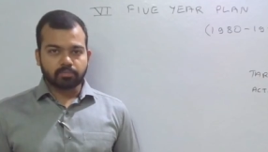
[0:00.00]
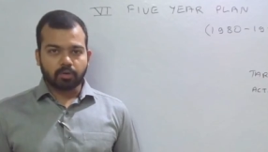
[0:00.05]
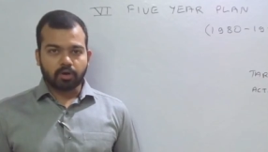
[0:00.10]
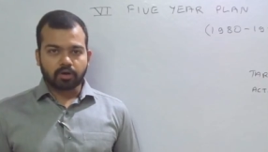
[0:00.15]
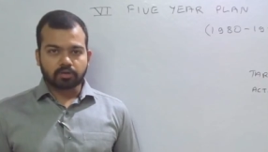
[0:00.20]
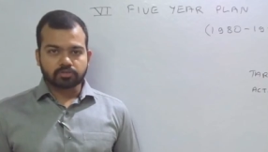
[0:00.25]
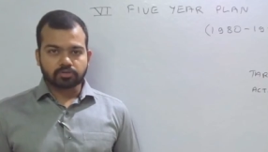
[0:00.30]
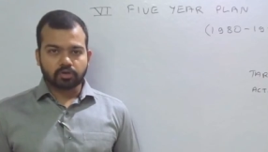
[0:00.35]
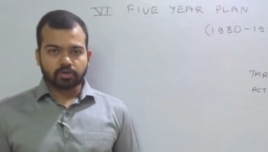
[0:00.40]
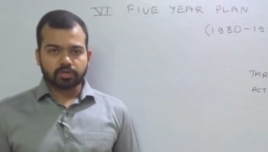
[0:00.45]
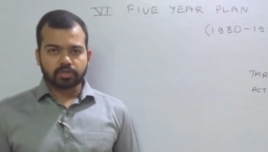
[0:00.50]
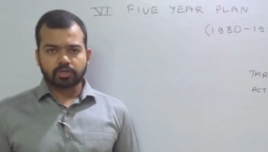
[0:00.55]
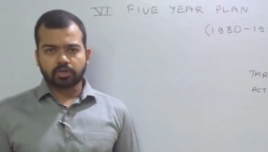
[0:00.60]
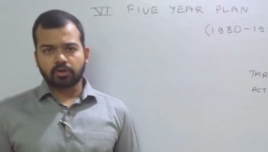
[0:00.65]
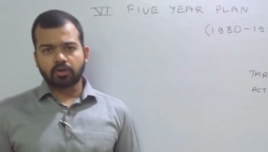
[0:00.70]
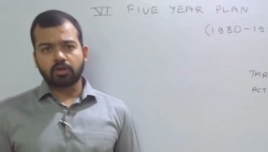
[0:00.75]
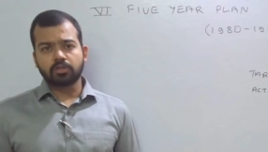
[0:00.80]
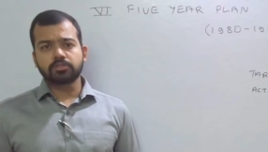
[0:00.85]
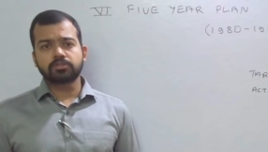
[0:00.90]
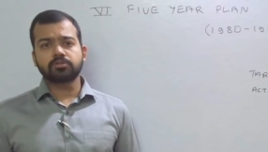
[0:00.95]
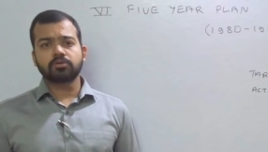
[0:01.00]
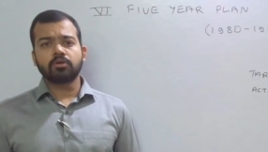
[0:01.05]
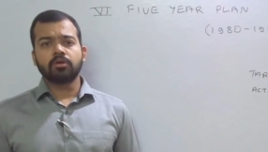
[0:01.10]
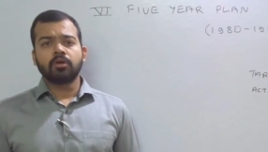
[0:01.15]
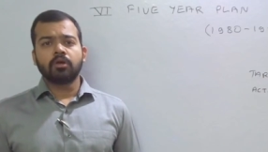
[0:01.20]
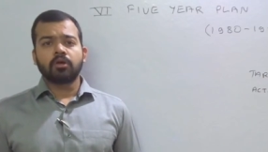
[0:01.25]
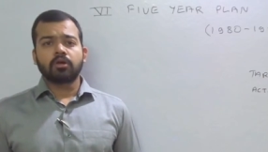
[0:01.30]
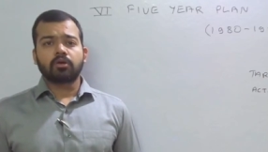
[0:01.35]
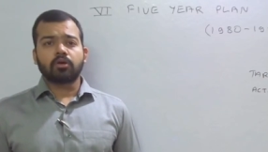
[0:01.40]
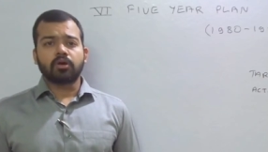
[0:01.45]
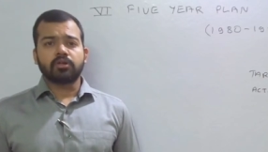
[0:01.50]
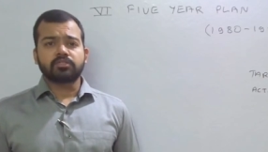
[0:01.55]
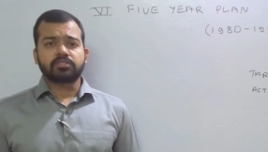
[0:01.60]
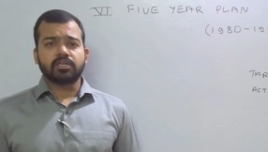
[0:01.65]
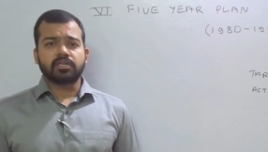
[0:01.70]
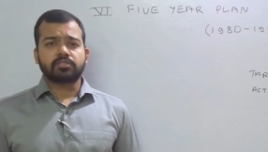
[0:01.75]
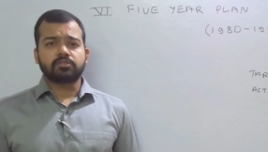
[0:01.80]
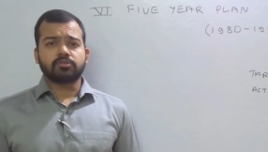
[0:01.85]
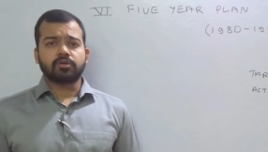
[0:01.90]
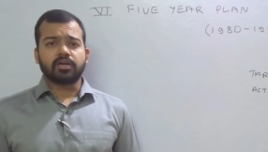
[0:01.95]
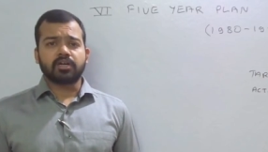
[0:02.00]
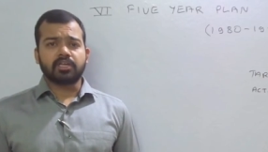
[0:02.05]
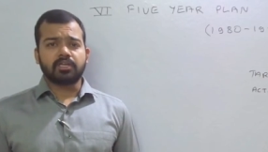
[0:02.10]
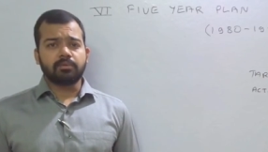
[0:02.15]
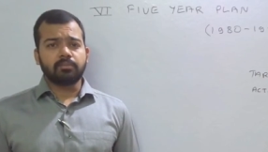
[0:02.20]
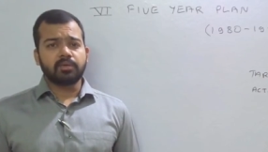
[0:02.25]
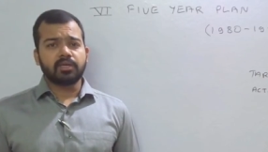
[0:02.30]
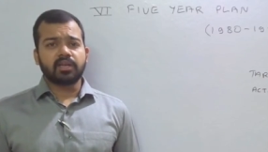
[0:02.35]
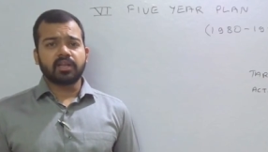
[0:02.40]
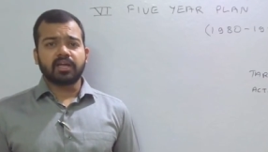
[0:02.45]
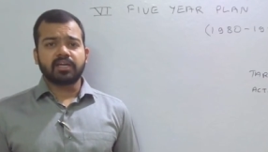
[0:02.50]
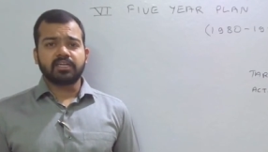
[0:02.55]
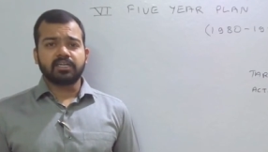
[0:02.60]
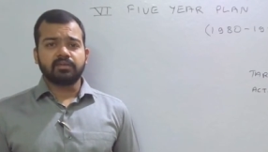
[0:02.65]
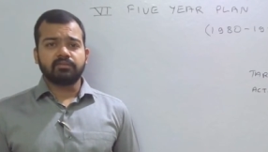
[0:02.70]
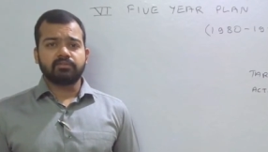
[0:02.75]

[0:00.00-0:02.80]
box, or you can also contact to our email ID,